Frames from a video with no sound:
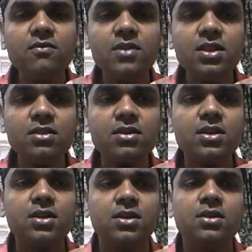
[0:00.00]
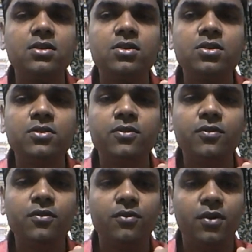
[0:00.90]
with
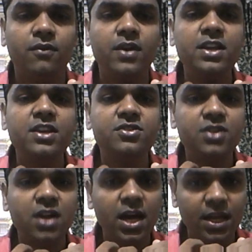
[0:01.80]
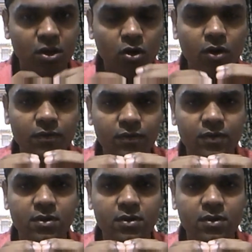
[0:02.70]
a very dry cough,